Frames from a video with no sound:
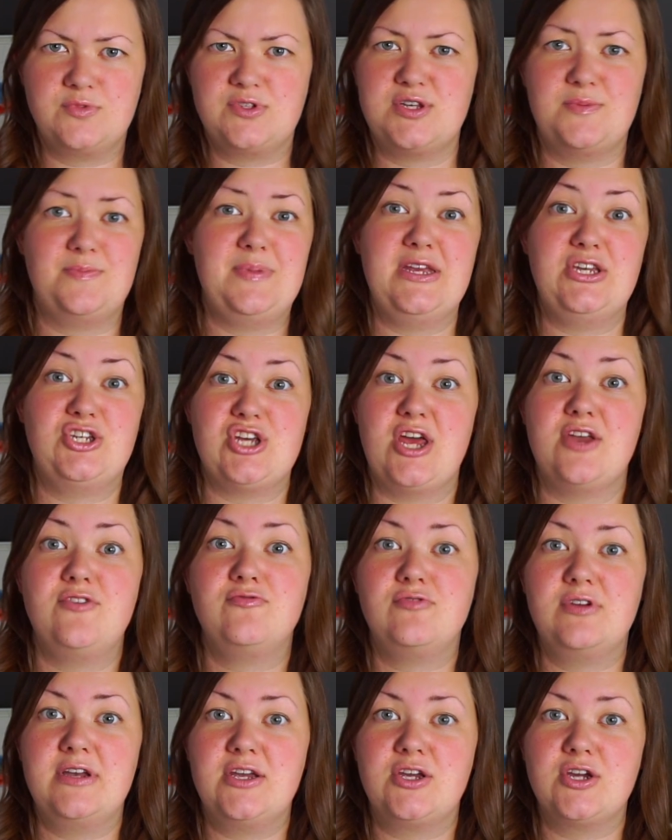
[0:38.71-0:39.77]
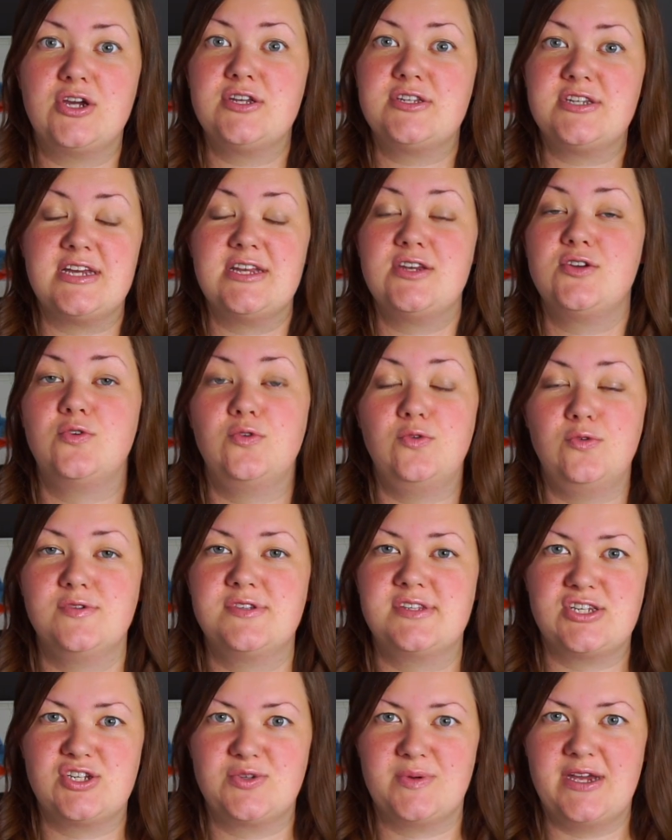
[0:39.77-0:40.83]
to be generally good in all
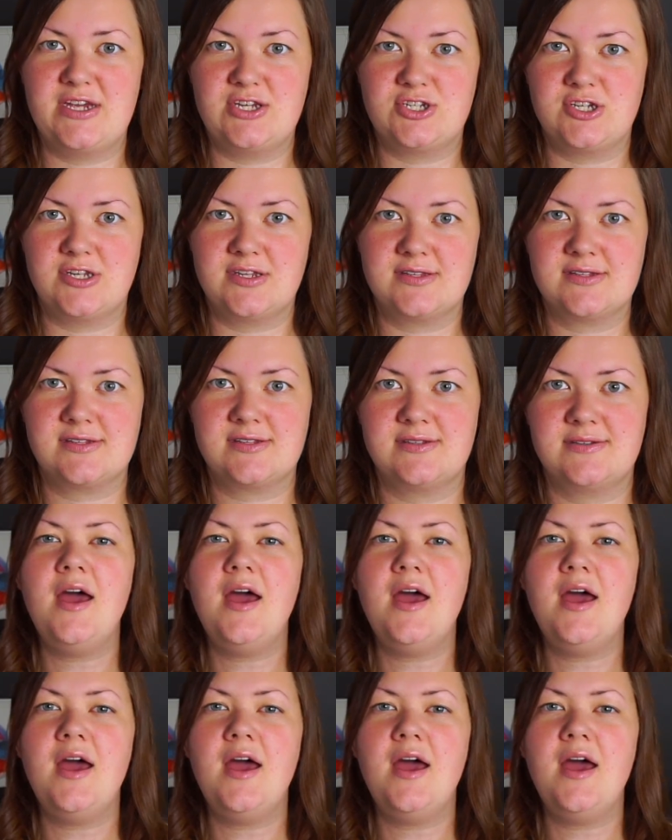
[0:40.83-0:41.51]
situations.